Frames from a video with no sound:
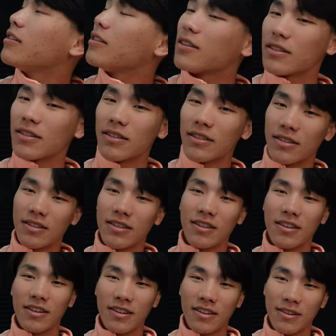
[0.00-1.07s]
This is
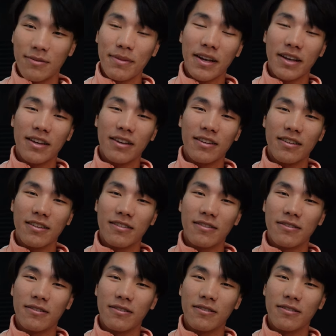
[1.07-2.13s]
my
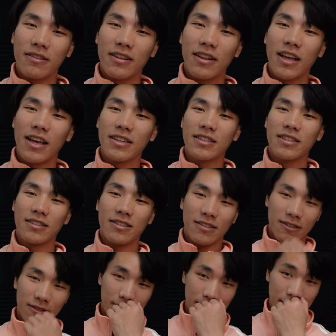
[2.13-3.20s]

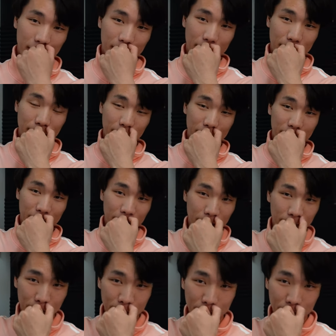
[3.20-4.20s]
classes this semester.